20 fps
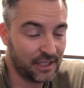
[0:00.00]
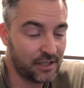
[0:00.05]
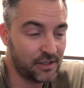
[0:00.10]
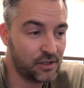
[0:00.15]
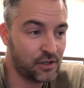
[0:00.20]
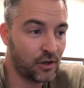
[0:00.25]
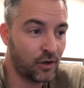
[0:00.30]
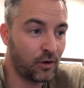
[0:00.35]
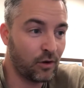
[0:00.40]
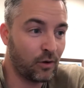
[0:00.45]

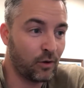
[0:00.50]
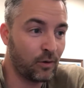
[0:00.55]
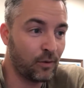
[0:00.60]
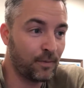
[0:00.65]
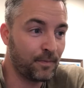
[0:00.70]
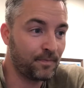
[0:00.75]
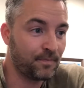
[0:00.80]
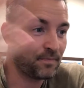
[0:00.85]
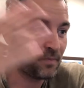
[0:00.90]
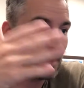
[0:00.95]
So
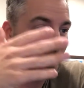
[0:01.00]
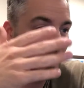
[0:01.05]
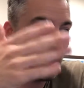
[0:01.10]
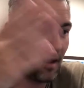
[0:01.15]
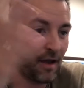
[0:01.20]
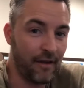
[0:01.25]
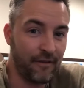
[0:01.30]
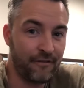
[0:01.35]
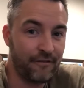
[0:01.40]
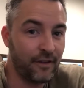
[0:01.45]

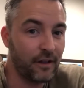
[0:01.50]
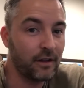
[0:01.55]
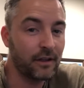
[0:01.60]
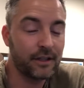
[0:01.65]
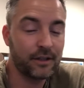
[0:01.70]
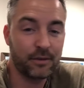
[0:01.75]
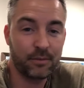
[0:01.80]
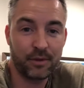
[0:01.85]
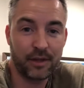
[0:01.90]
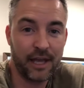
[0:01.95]
fill
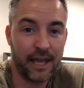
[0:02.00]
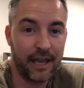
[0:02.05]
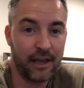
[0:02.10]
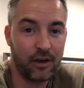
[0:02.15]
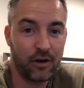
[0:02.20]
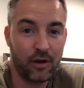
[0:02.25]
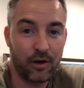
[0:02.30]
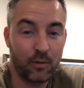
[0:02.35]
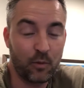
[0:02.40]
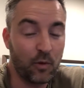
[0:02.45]
in the blank
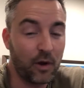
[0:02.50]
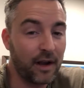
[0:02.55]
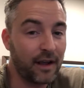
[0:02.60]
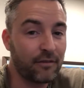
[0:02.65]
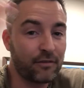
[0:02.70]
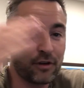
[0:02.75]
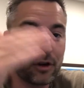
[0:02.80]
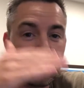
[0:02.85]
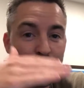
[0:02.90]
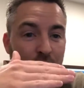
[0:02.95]
on
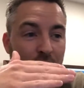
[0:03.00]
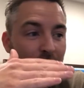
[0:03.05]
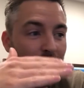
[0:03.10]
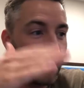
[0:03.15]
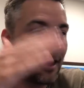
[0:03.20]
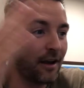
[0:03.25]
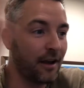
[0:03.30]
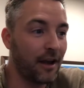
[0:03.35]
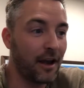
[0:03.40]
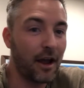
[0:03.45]
whatever
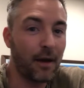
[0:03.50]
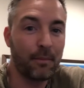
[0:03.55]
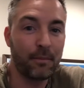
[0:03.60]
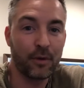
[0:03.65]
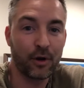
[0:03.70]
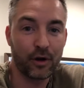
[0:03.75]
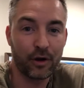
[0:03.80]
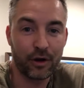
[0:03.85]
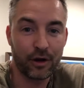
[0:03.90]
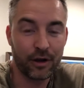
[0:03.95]

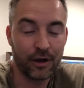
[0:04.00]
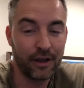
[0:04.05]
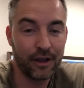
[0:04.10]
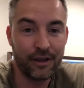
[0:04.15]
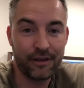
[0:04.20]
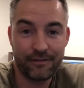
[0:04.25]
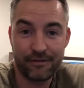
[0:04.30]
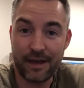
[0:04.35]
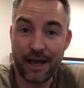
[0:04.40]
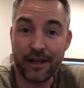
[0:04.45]
number
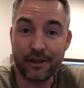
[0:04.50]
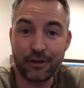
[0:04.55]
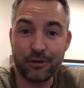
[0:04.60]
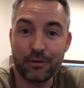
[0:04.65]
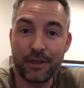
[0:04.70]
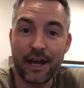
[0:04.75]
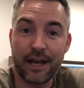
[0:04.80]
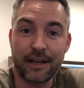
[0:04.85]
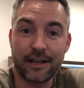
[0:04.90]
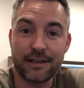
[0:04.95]
value
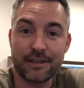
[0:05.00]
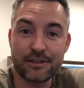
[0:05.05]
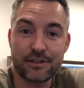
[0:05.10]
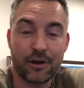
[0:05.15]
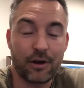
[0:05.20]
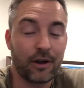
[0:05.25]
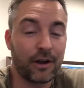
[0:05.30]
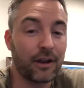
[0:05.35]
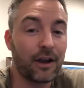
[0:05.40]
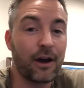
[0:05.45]
that is,
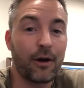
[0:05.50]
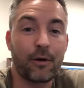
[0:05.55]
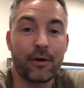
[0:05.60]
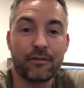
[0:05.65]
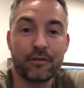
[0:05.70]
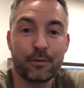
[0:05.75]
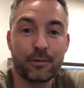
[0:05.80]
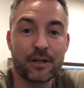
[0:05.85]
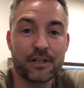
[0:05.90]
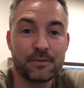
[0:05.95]
on
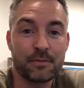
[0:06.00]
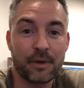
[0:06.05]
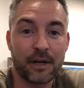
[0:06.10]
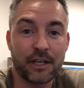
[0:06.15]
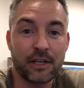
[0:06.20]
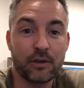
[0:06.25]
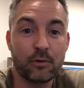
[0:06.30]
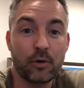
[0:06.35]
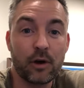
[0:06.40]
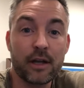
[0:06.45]
however much
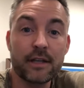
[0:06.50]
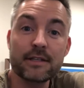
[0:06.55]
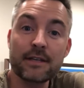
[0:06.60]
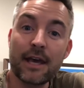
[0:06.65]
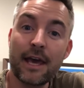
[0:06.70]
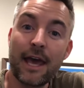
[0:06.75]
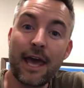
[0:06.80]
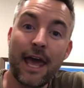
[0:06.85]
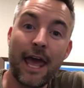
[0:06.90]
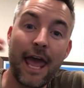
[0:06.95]
money you want,
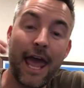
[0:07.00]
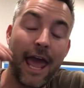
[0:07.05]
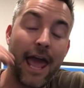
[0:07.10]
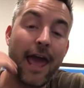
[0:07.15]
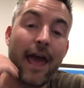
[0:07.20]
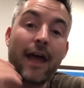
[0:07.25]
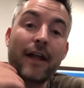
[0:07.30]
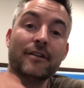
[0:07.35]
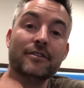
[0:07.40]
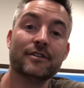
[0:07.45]

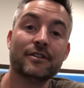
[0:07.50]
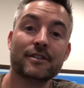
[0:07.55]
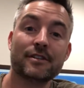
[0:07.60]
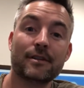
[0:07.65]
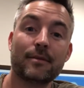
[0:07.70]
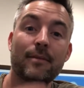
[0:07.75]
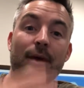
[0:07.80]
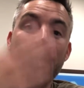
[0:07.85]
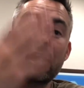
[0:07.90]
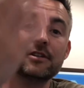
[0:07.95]
and
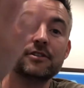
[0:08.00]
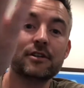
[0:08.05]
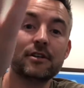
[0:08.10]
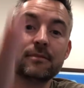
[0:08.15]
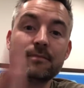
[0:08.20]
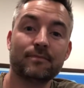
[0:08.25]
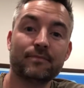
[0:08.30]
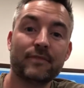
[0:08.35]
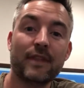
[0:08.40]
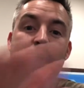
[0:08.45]
just
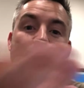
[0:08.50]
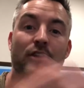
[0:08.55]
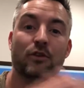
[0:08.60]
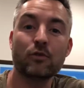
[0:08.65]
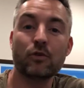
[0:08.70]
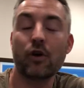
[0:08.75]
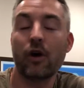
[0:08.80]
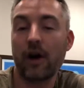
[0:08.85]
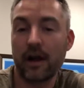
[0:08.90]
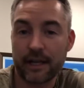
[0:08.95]
imagine that
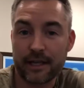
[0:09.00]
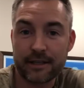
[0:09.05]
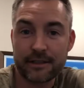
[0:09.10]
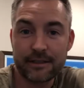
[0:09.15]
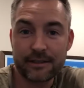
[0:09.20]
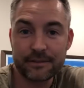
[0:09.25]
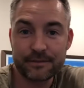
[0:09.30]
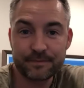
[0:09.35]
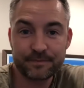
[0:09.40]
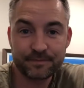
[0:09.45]
you got
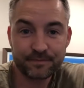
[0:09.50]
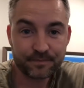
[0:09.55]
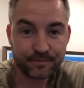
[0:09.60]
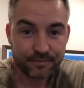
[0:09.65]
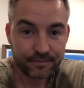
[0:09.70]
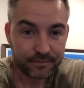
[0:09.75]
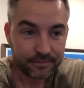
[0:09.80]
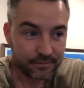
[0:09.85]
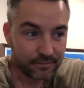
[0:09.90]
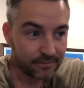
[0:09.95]
it.
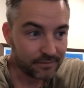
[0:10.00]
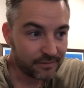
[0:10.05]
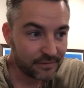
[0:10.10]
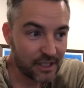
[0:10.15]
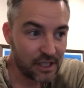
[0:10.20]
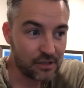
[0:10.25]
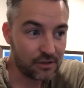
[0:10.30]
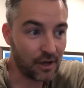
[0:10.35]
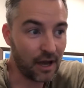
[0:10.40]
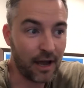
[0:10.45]

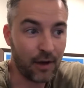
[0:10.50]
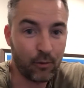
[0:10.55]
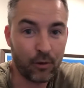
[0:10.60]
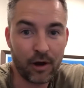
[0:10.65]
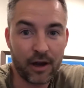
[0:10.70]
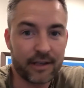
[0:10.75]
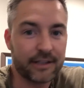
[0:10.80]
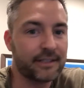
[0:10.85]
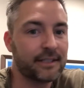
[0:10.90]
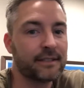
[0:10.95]
So I
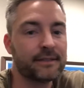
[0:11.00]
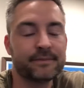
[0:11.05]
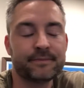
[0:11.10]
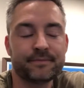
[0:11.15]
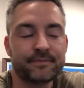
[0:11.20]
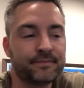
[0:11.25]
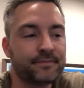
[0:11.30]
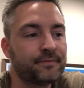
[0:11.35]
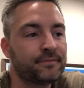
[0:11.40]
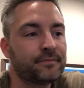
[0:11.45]
want
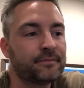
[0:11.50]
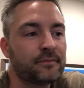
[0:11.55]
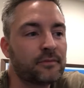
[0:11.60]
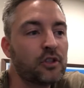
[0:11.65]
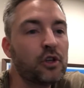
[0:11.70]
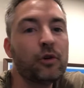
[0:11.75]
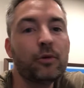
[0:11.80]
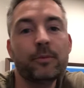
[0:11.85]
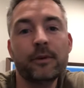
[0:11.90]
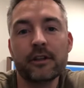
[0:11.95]

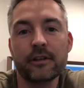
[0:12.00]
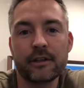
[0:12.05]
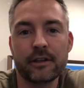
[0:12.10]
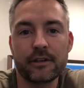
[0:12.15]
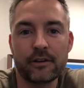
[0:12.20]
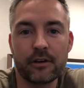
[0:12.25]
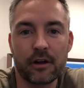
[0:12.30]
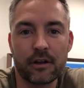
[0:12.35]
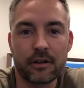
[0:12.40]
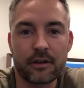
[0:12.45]
$2
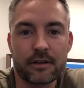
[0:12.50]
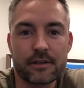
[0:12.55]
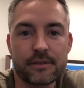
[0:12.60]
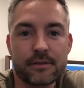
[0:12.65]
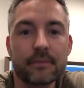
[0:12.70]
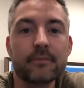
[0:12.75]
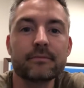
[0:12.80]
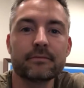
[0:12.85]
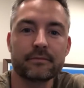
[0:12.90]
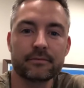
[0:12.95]
million.
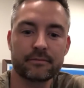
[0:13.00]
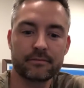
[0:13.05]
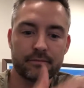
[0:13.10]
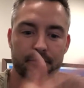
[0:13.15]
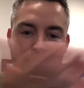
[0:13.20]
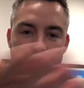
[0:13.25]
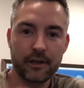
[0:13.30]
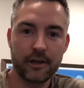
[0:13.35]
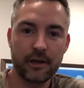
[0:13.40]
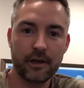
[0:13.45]

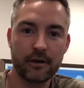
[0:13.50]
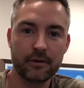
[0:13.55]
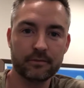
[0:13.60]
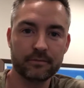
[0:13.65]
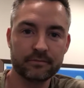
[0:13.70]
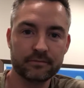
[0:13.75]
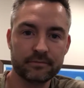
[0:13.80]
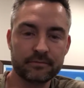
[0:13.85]
Here you go.